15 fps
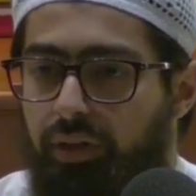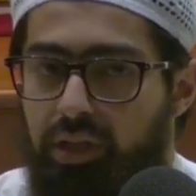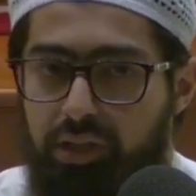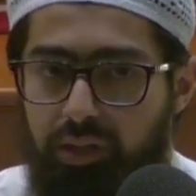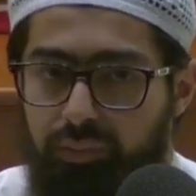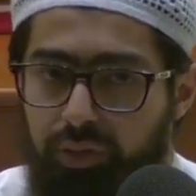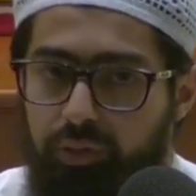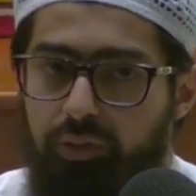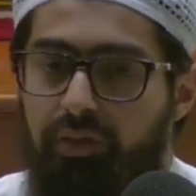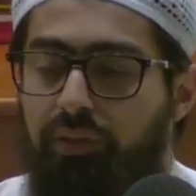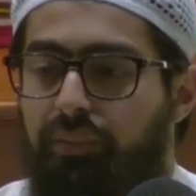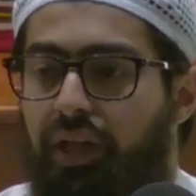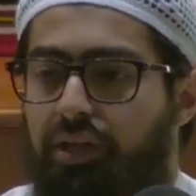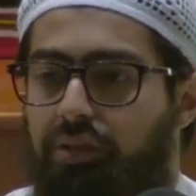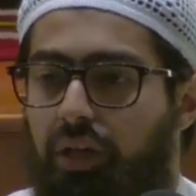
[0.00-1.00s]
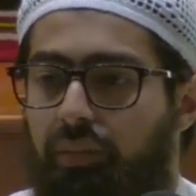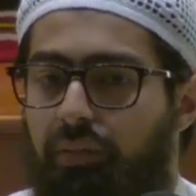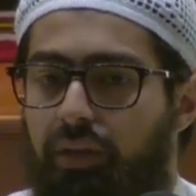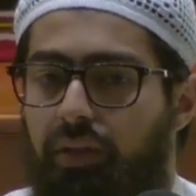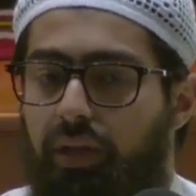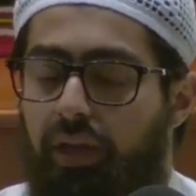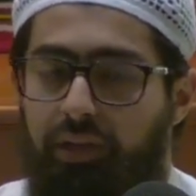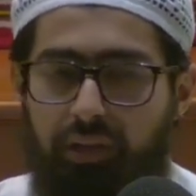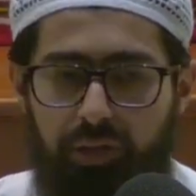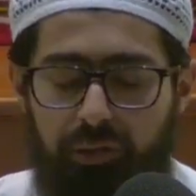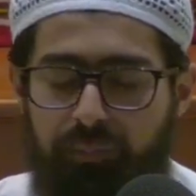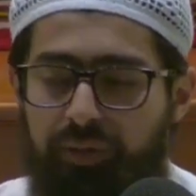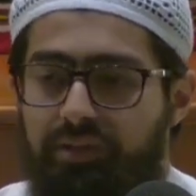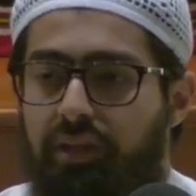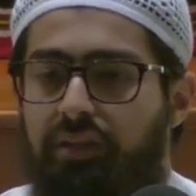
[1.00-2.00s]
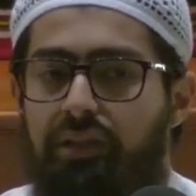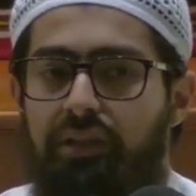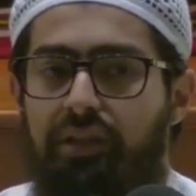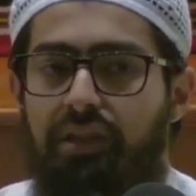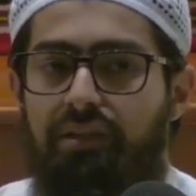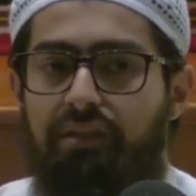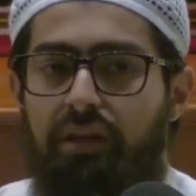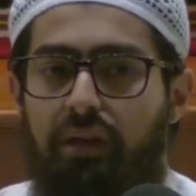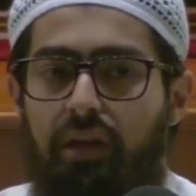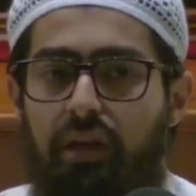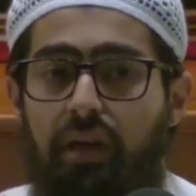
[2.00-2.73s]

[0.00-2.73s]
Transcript: He can be doing a bad job. And 100% he is.